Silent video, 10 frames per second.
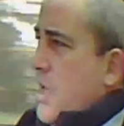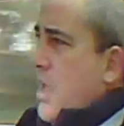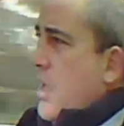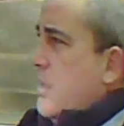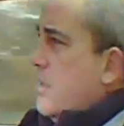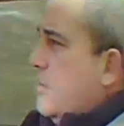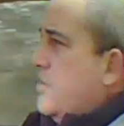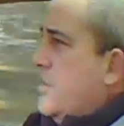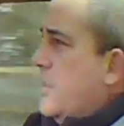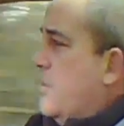and you
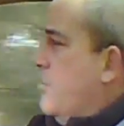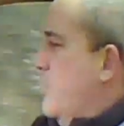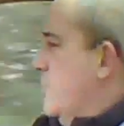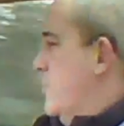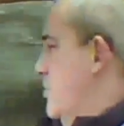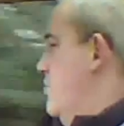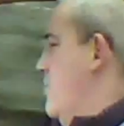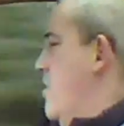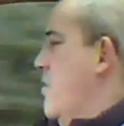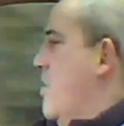stick the cruise
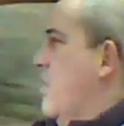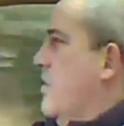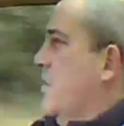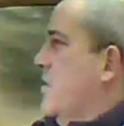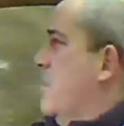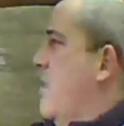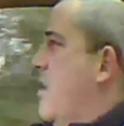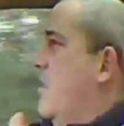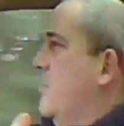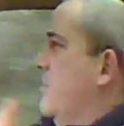control on and this
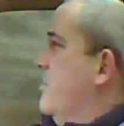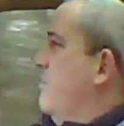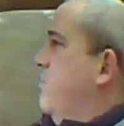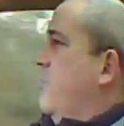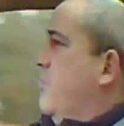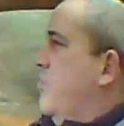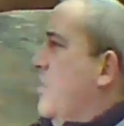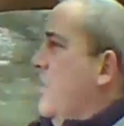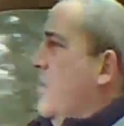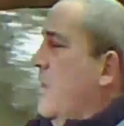car just
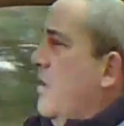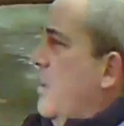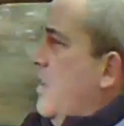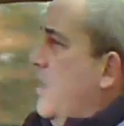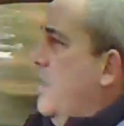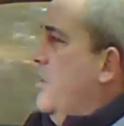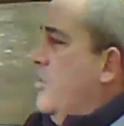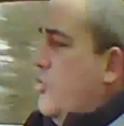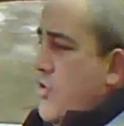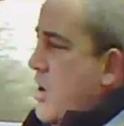You
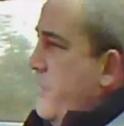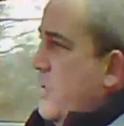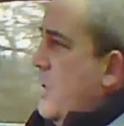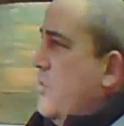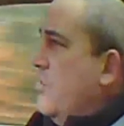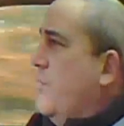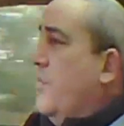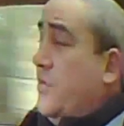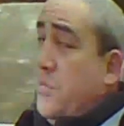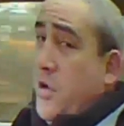could drive at
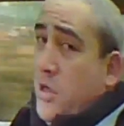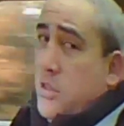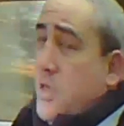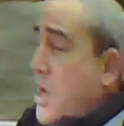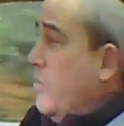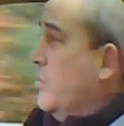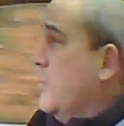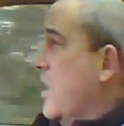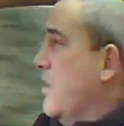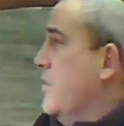150 miles an hour all
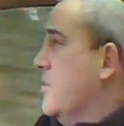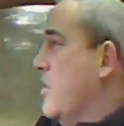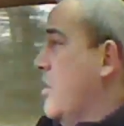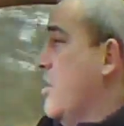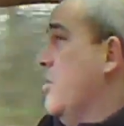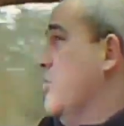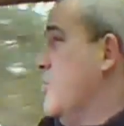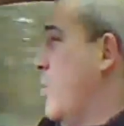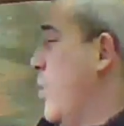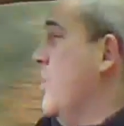day in this car. You
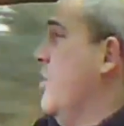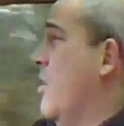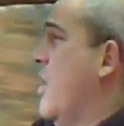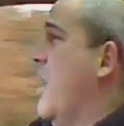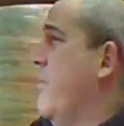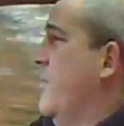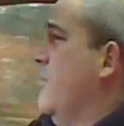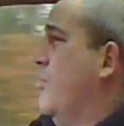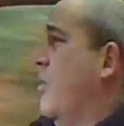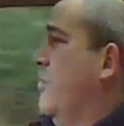just would not have
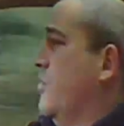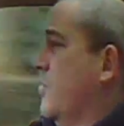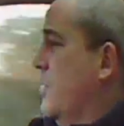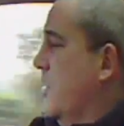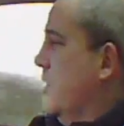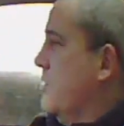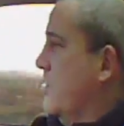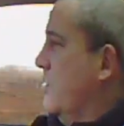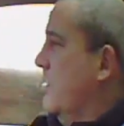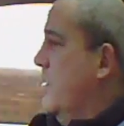any problems with it at
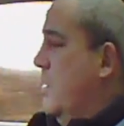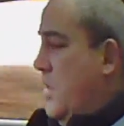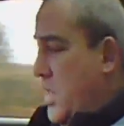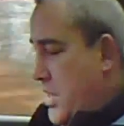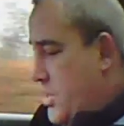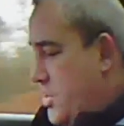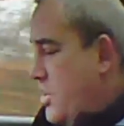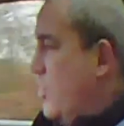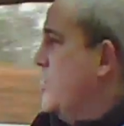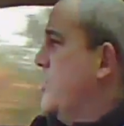all. It's
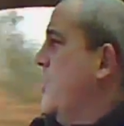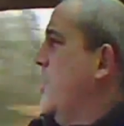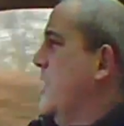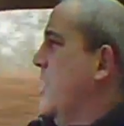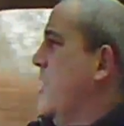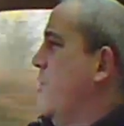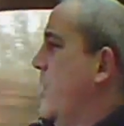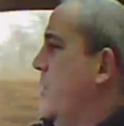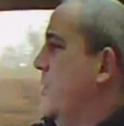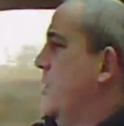so solidly
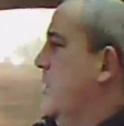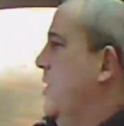built.